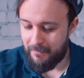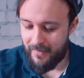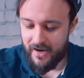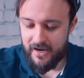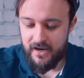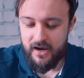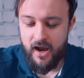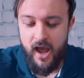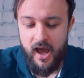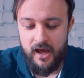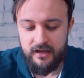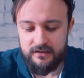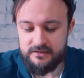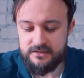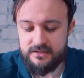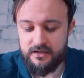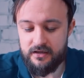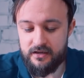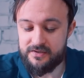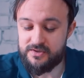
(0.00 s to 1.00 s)
my
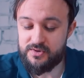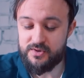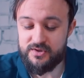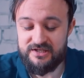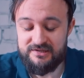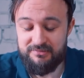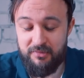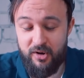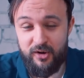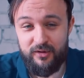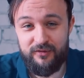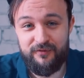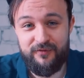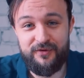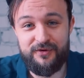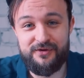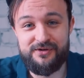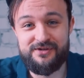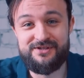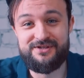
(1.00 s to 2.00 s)
hands are too small
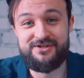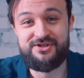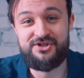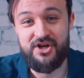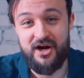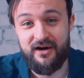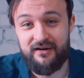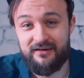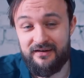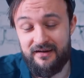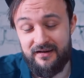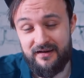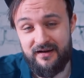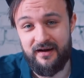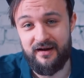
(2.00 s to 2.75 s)
for the Charlier